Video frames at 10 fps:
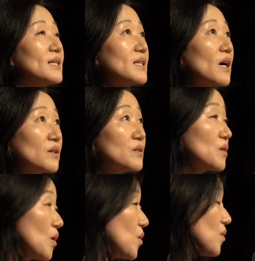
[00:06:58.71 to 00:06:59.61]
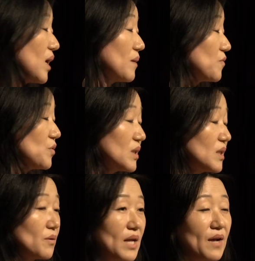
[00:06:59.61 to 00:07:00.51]
I tell her, no, I
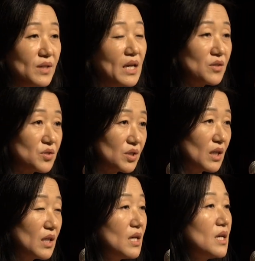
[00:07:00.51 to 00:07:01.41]
really don't have the energy.